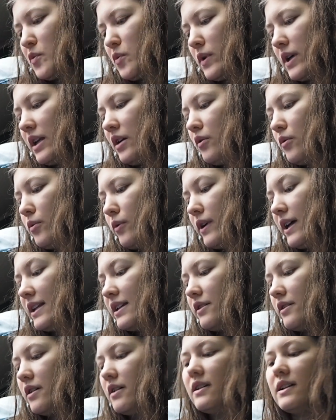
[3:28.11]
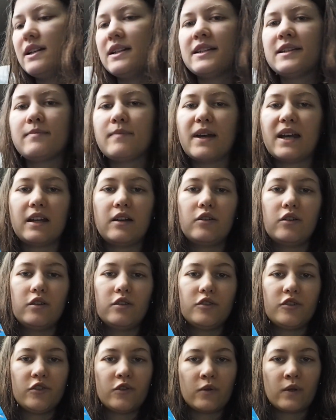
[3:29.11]
Weather, weather is
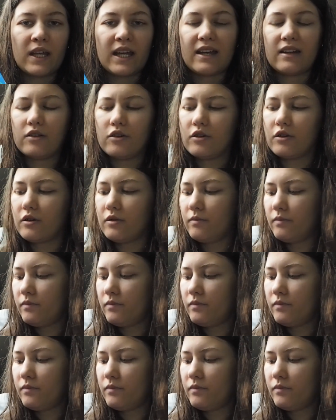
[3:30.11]
better together